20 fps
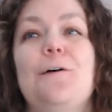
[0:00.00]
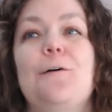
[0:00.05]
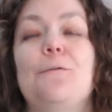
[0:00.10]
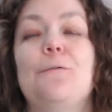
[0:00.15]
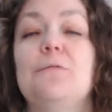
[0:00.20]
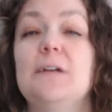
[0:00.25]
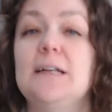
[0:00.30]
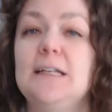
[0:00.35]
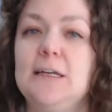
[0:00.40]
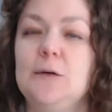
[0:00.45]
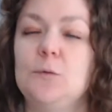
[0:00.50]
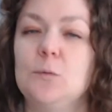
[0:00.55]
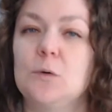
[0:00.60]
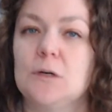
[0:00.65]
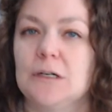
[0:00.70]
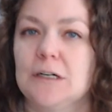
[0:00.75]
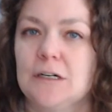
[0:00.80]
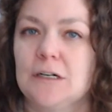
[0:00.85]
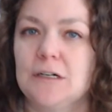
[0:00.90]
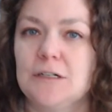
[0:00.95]
really
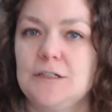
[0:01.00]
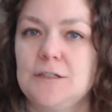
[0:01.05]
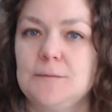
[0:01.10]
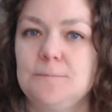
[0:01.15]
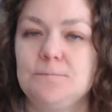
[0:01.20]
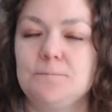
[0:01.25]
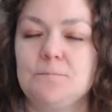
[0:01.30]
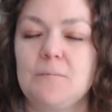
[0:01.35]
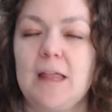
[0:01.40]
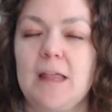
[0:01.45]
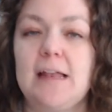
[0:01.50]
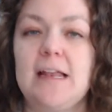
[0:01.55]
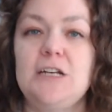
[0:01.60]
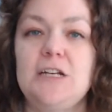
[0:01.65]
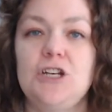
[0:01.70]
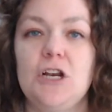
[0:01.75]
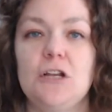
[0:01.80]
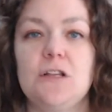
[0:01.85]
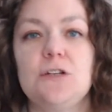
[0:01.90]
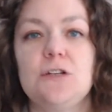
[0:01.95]
worked. And I
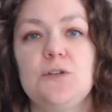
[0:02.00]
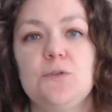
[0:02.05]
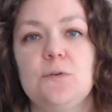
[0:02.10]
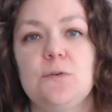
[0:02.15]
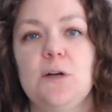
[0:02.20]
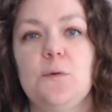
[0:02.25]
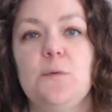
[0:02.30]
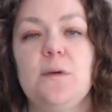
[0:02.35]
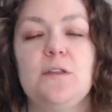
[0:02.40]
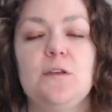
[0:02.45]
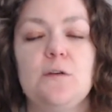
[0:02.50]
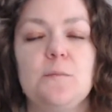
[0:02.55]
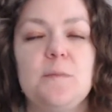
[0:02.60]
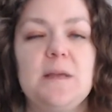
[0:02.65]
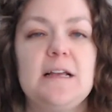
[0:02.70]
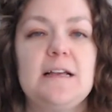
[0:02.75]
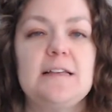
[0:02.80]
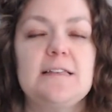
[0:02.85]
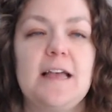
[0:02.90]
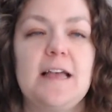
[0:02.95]
share this story with you
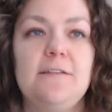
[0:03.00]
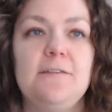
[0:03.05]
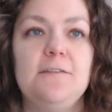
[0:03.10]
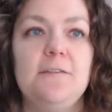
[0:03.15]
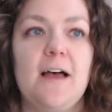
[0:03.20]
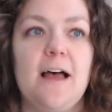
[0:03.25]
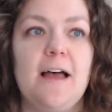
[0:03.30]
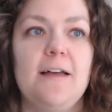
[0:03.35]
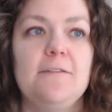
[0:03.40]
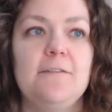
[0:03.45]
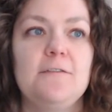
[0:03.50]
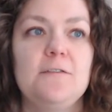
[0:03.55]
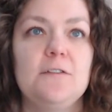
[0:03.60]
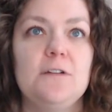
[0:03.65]
because I've